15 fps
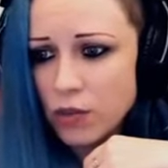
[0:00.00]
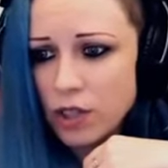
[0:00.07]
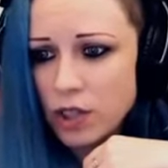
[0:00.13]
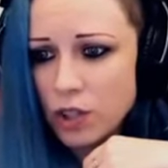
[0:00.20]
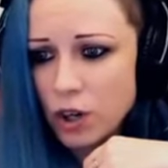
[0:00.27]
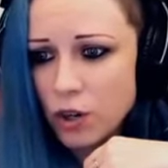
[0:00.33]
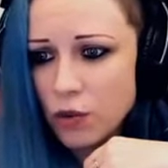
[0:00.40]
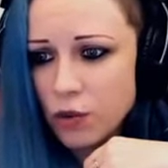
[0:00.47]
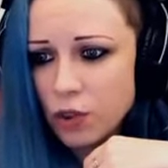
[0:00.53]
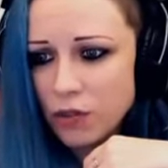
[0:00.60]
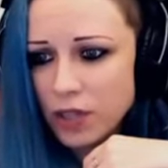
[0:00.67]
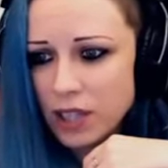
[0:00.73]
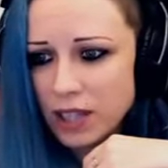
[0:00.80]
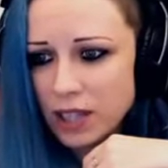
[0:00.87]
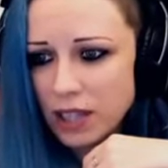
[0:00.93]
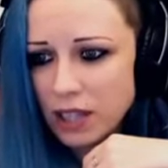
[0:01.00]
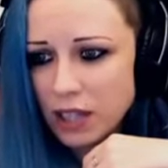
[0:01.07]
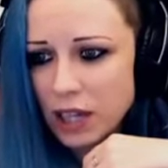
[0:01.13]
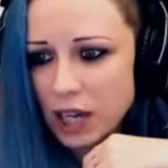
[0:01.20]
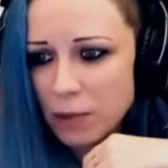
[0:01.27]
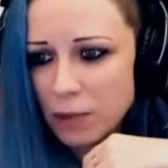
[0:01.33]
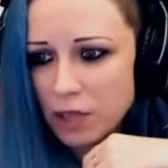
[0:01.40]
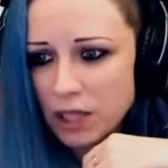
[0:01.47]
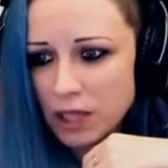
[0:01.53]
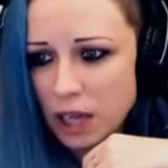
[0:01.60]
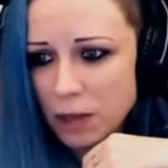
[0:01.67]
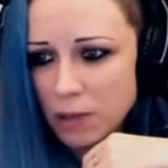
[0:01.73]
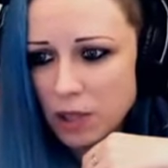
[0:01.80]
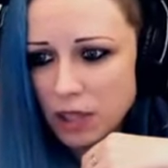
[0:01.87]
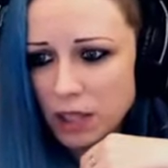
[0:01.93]
we know from inside the hybrid
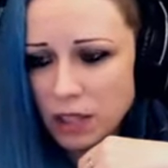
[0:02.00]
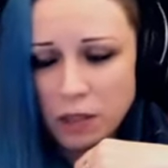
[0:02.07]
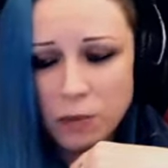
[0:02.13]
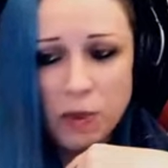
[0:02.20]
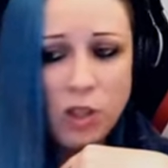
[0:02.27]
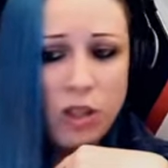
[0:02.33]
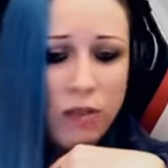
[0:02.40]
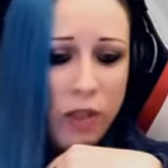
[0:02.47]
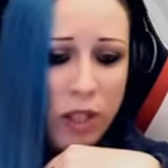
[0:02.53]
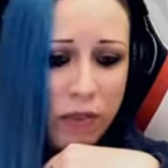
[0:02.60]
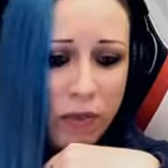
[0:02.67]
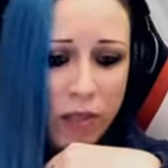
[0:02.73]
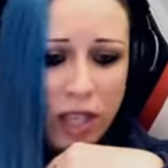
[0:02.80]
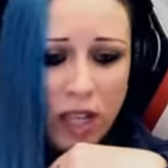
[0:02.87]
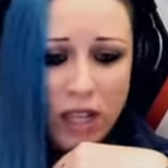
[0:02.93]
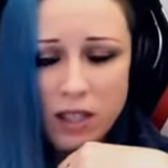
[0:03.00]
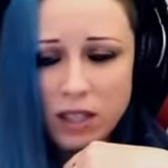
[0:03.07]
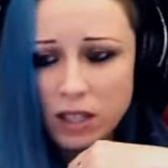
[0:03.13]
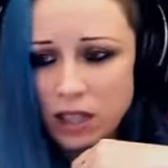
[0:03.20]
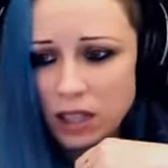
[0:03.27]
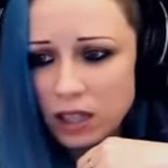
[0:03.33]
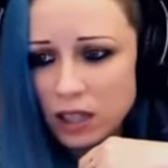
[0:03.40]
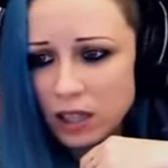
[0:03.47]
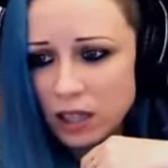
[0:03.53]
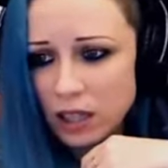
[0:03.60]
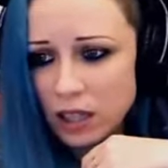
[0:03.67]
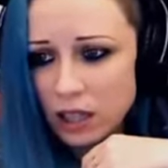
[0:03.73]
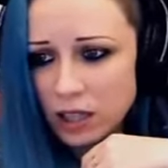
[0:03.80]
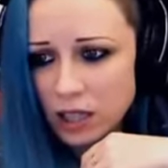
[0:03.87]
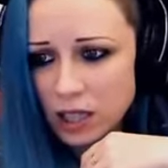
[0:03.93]
coming in, especially when we are seeing that
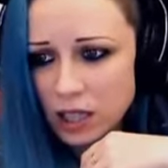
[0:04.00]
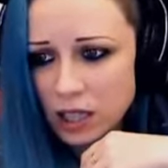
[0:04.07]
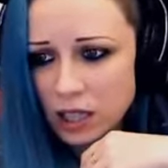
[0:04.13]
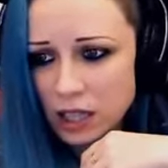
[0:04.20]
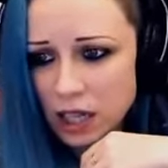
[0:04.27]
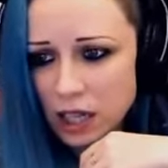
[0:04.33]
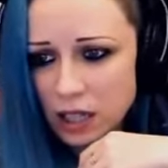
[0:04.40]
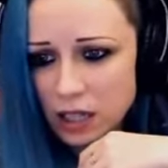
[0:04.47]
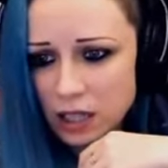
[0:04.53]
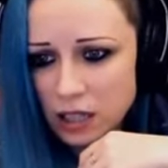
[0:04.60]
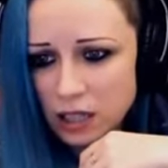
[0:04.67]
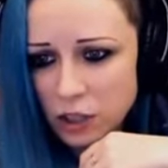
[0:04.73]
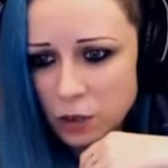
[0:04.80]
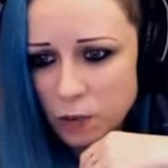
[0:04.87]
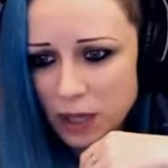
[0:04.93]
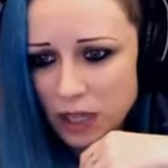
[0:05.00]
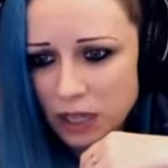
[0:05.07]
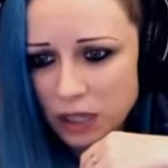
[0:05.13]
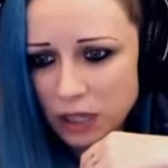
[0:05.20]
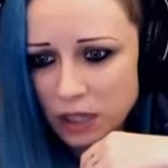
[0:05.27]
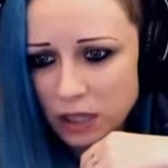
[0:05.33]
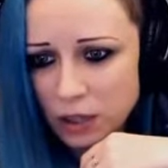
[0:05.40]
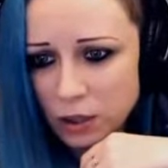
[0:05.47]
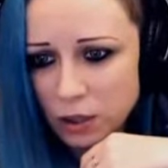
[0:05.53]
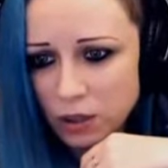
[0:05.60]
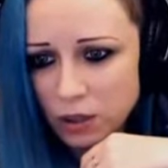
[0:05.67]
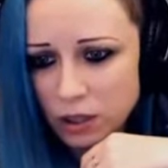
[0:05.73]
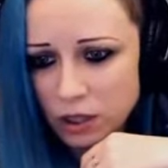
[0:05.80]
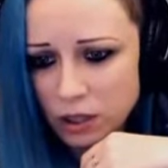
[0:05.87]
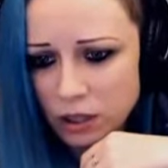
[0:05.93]
our uh, king and the siege barrack in that
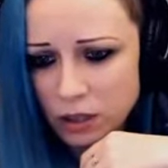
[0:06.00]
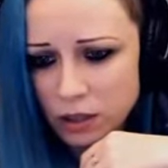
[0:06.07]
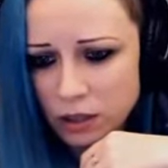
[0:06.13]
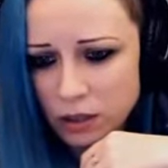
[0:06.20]
corner.